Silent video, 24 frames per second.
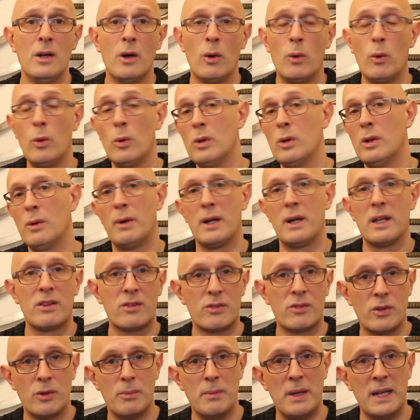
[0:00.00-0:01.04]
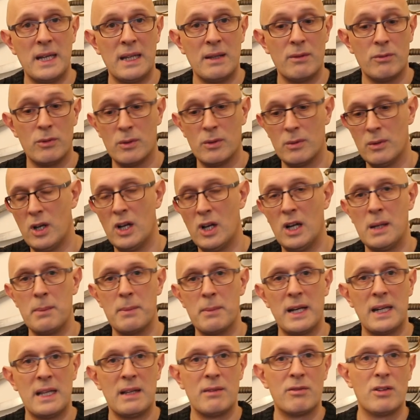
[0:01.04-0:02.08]
all the way through medieval, early
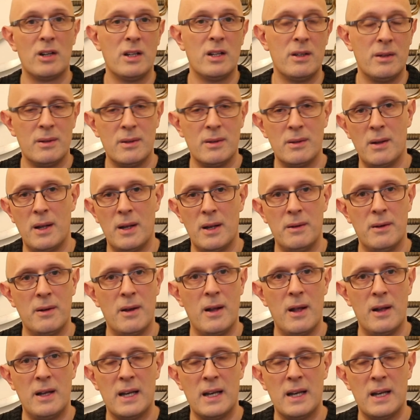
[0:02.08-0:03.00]
medieval and